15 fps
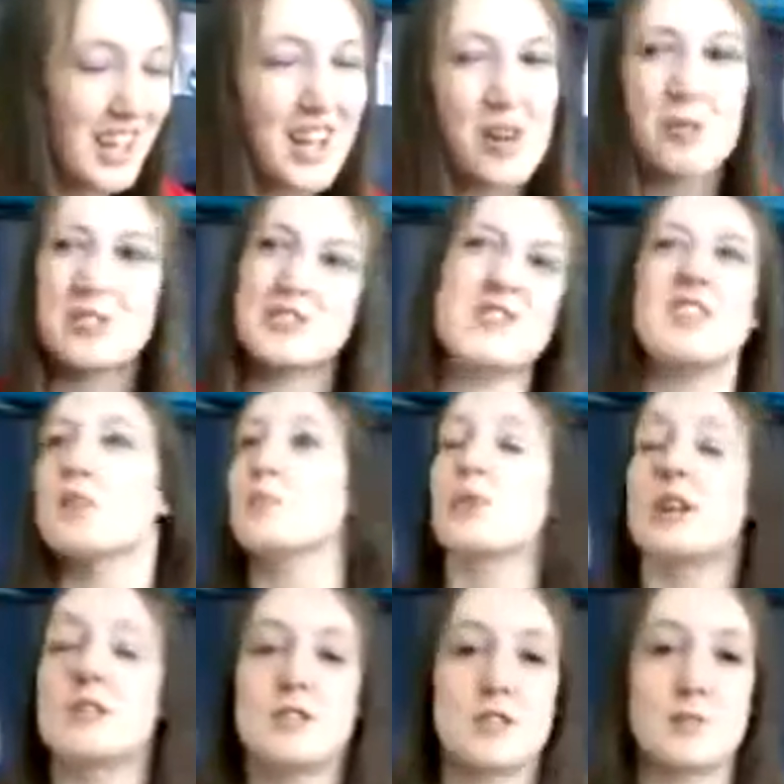I wasn't very
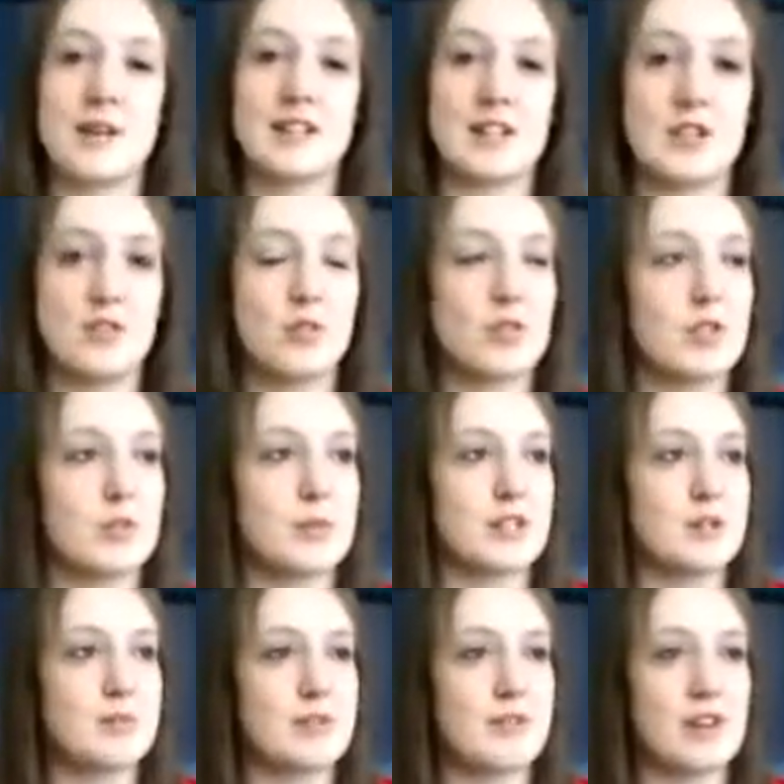impressed with SmackDown and Raw this
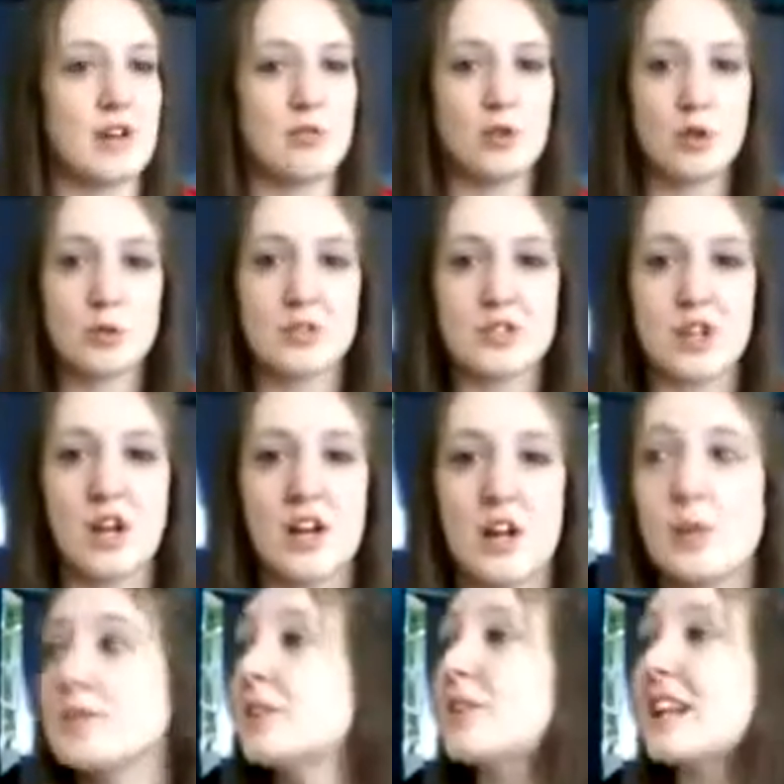week, to be fair. Raw was
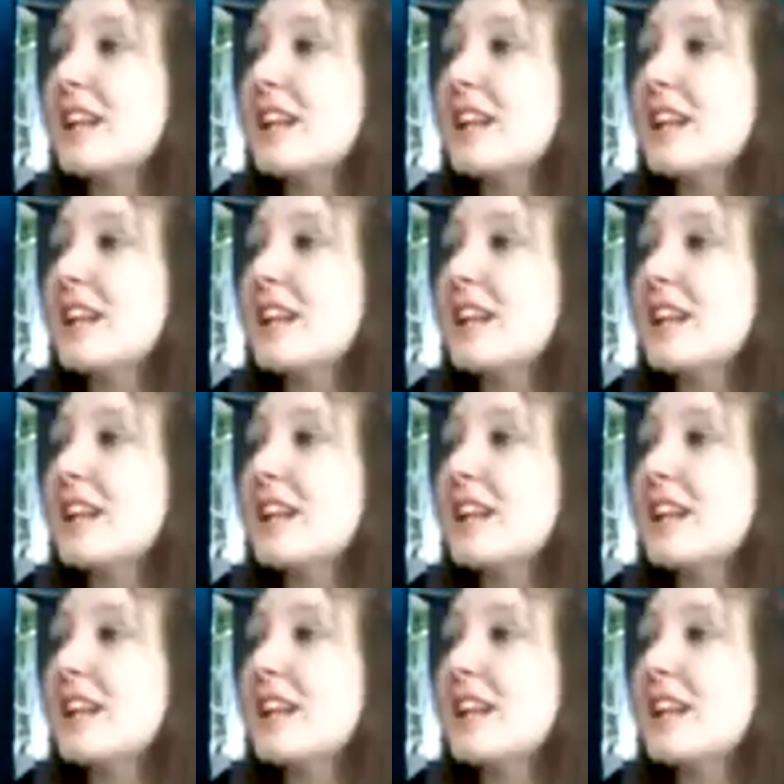dire. I'm